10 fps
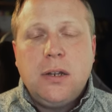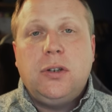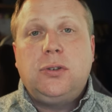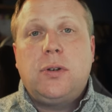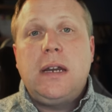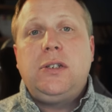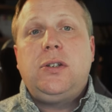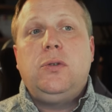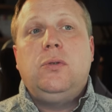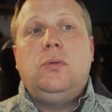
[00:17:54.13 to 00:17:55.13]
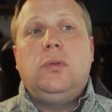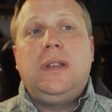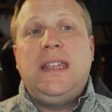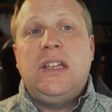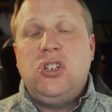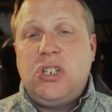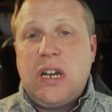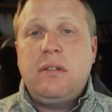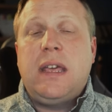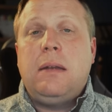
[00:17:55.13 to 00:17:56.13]
to try to then
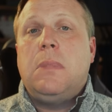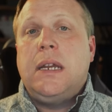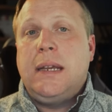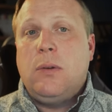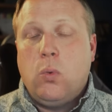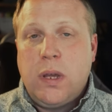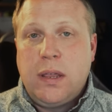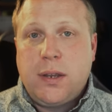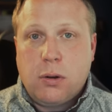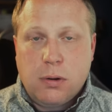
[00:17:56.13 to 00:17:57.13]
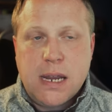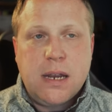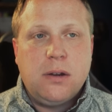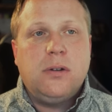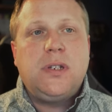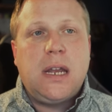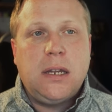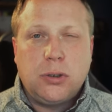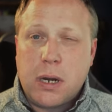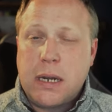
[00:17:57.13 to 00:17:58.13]
share that money with creators
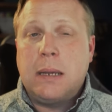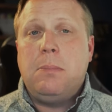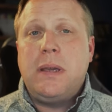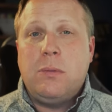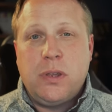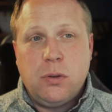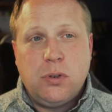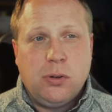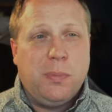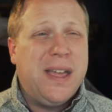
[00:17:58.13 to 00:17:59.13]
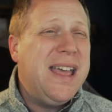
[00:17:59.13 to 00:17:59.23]
and try to compete with YouTube.